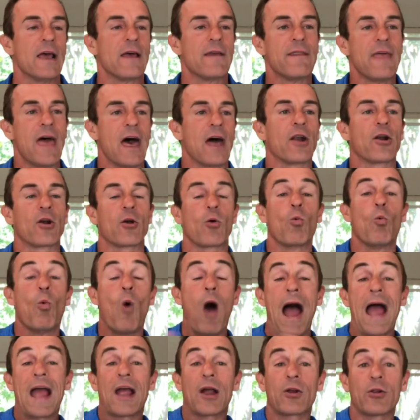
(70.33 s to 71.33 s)
that are
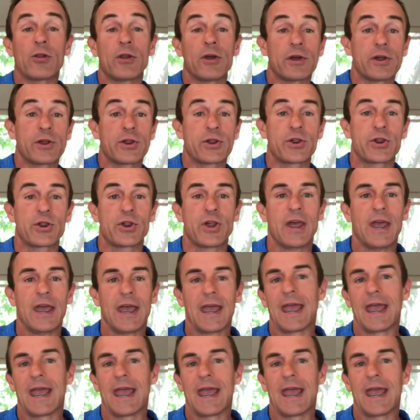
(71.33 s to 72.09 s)
wireless,